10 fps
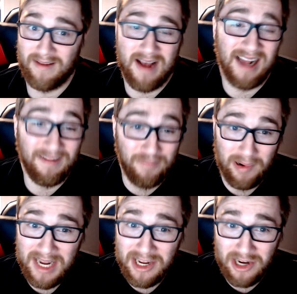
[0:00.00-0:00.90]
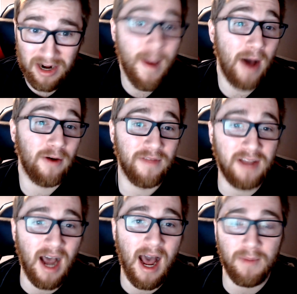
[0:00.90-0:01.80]
a pretty good amount of the
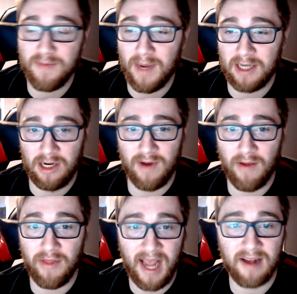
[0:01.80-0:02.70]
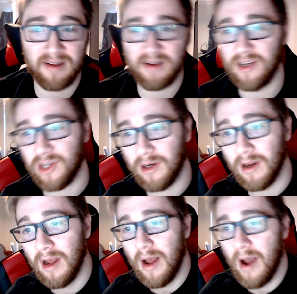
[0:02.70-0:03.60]
time, especially around the gas station.
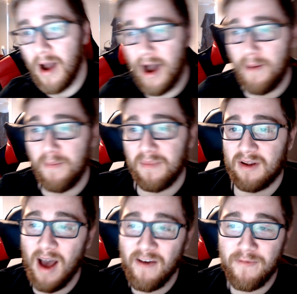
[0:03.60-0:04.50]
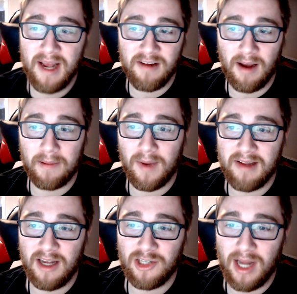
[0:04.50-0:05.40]
So FPS
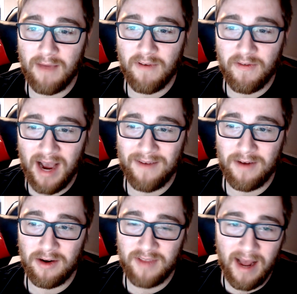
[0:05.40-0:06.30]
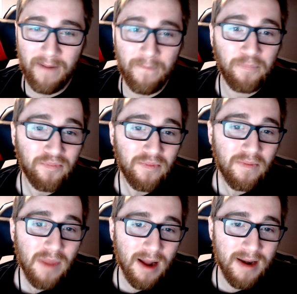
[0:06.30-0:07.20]
optimization, I gave a 5 out of 10.
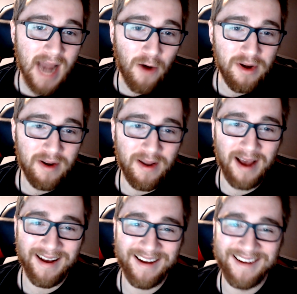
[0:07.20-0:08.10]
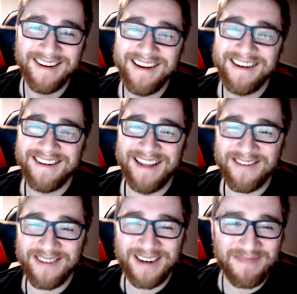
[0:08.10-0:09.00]
Now,
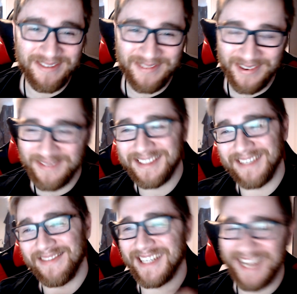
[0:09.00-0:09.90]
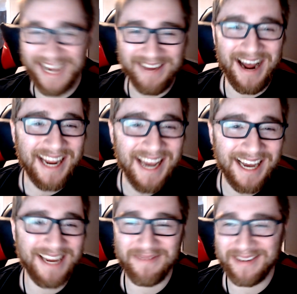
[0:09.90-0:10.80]
network performance of the game, I can't
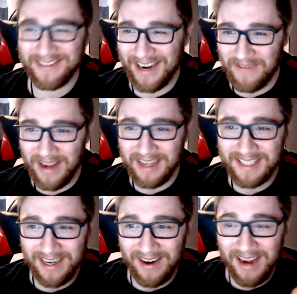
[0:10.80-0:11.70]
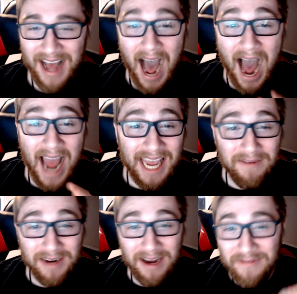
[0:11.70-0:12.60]
keep a straight face here. I
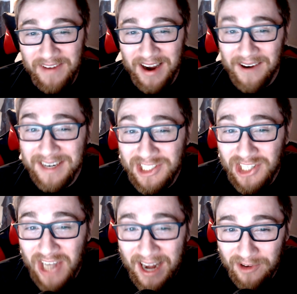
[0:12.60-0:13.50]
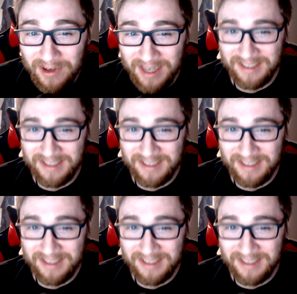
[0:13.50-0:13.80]
gave it a very generous